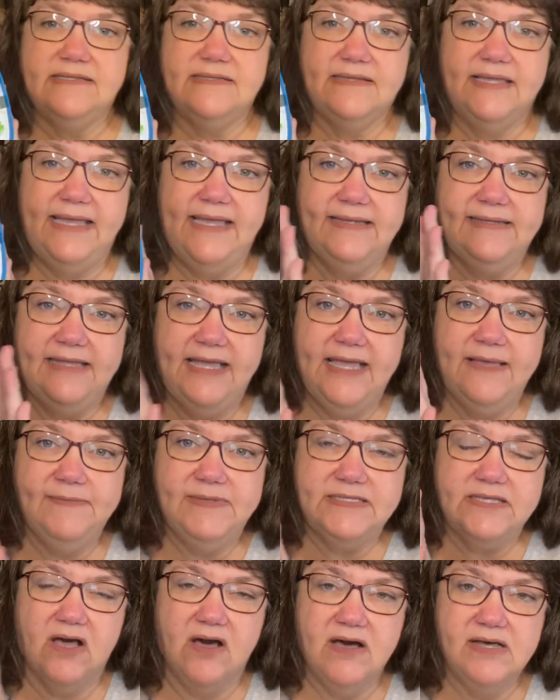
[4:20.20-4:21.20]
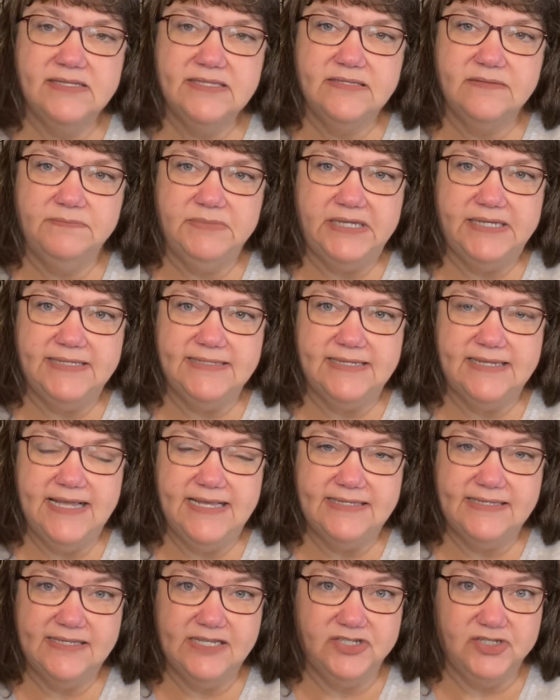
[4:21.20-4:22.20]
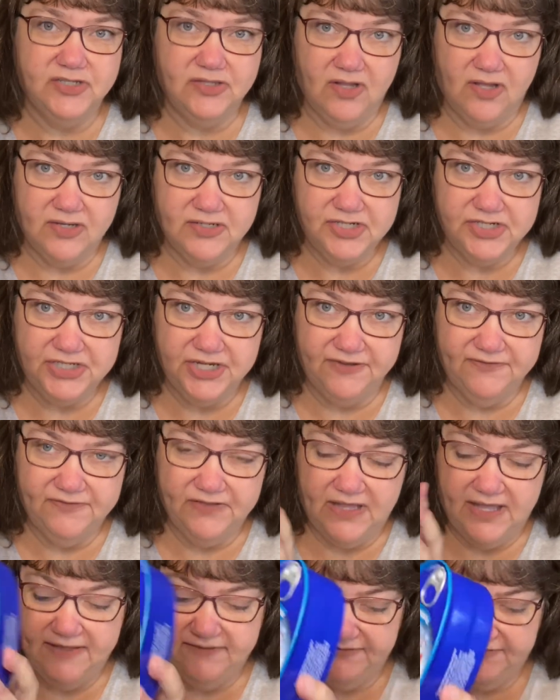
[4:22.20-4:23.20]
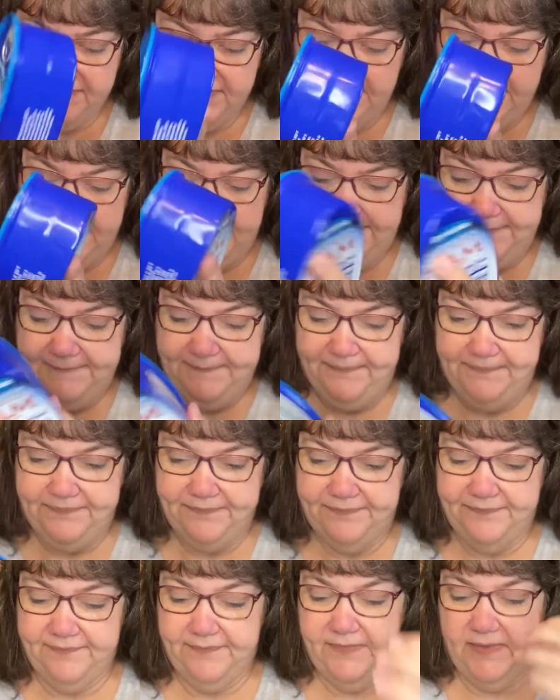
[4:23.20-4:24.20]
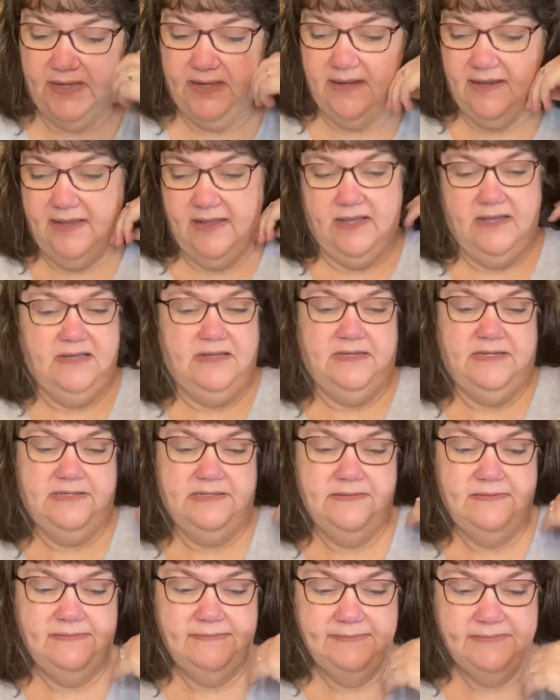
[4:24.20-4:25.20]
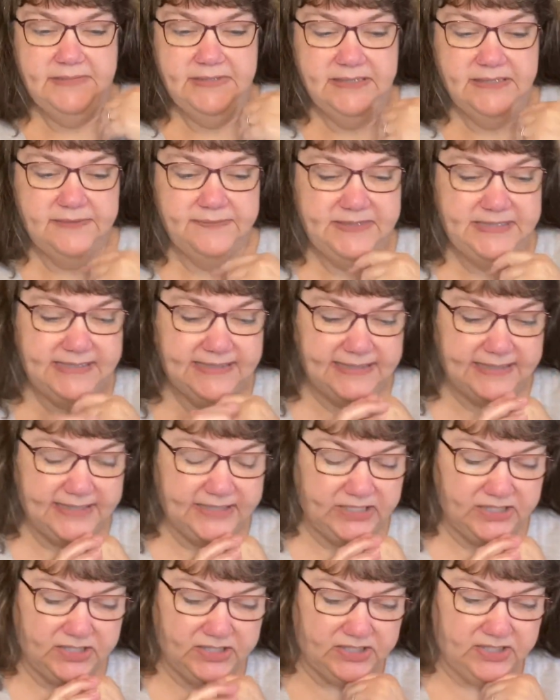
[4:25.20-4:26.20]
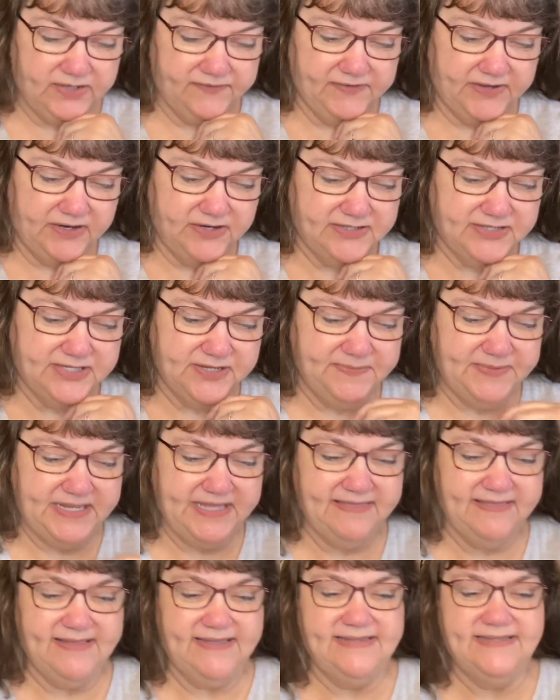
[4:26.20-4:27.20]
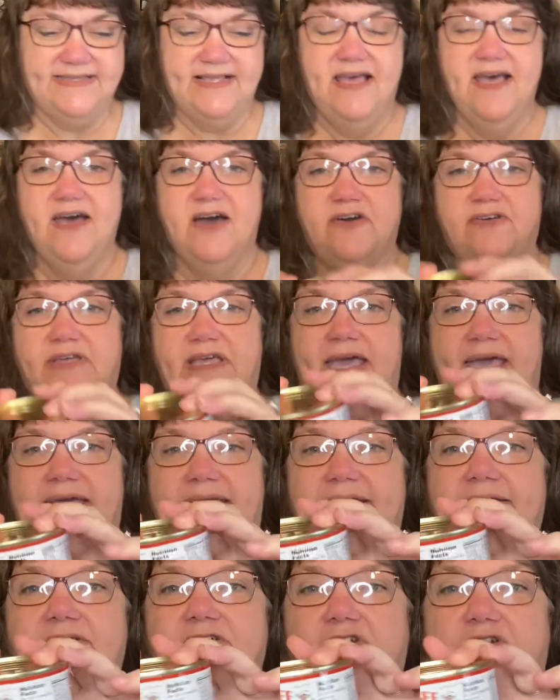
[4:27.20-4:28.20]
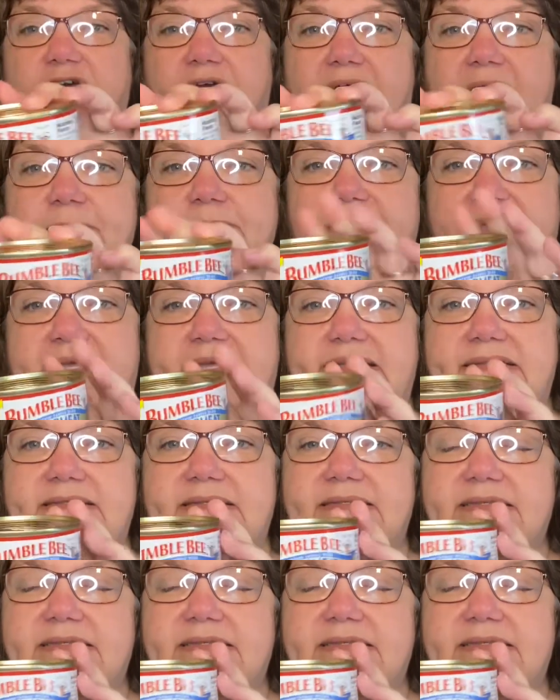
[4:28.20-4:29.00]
canned ham is awesome because it has such a long shelf life. Let me see here. I've got so many things. Okay, crab meat